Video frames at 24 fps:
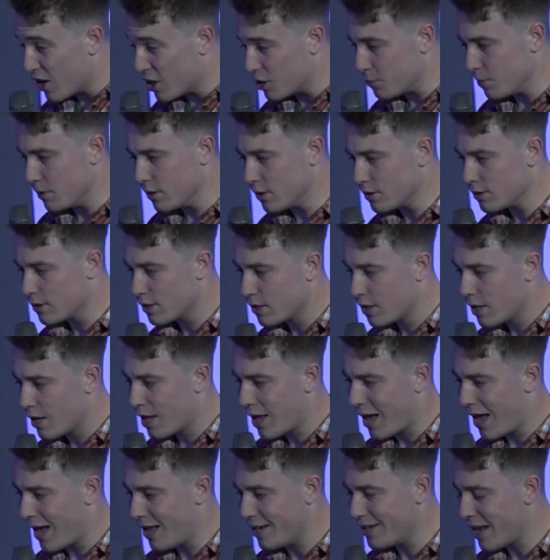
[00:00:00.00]
husbands.
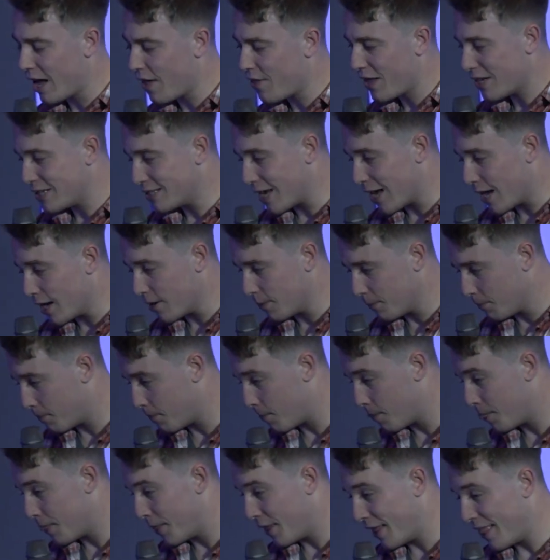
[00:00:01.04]
And at that time,
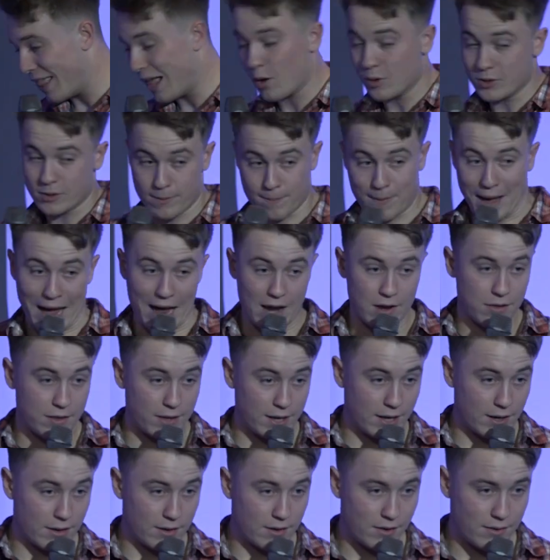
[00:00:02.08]
that was a bad
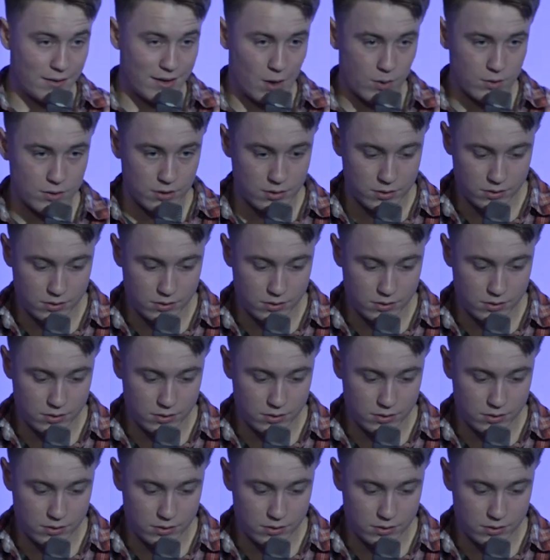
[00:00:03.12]
thing. That was a